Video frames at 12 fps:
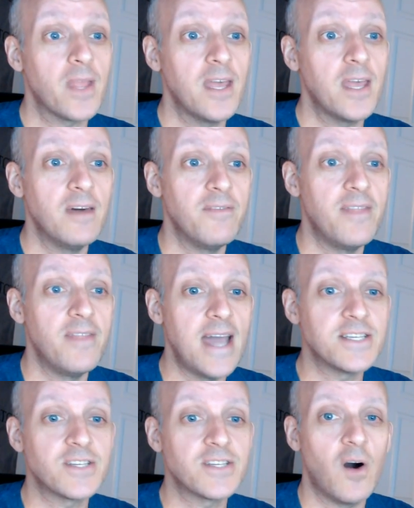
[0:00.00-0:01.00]
if they
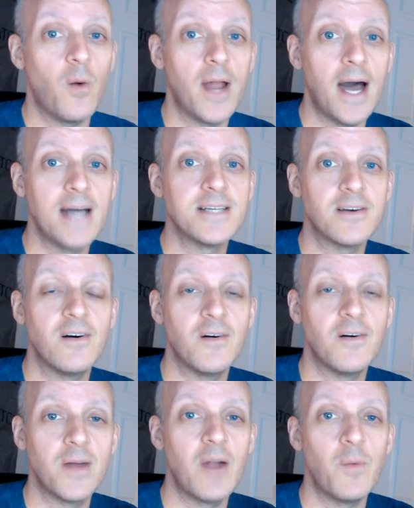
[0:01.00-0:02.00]
saw what I saw
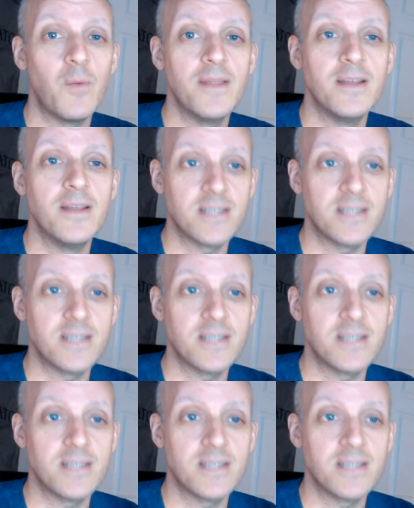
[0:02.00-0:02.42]
when I read this.